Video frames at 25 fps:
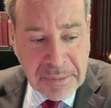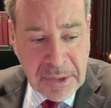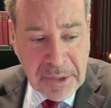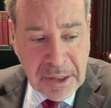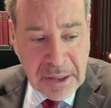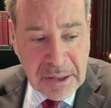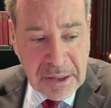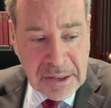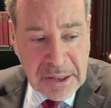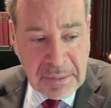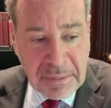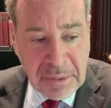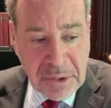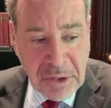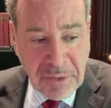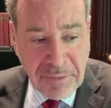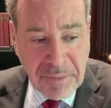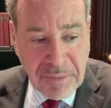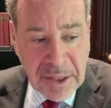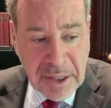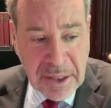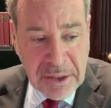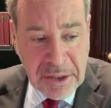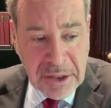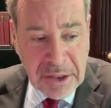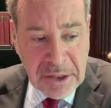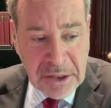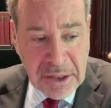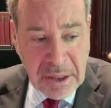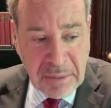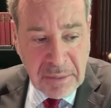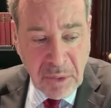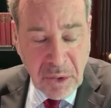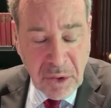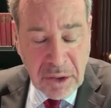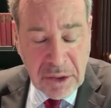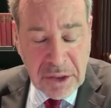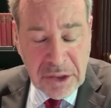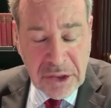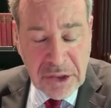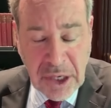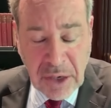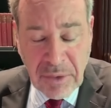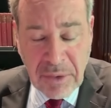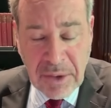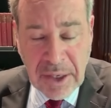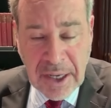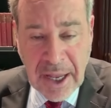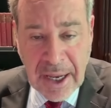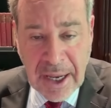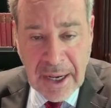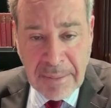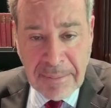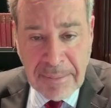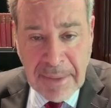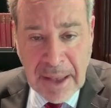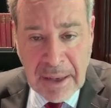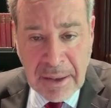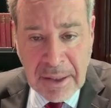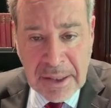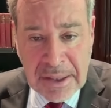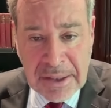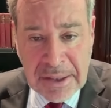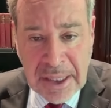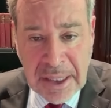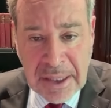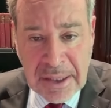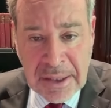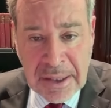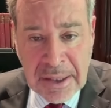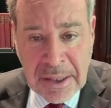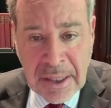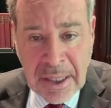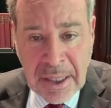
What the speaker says: seems to have been just a more general kind of malcontent,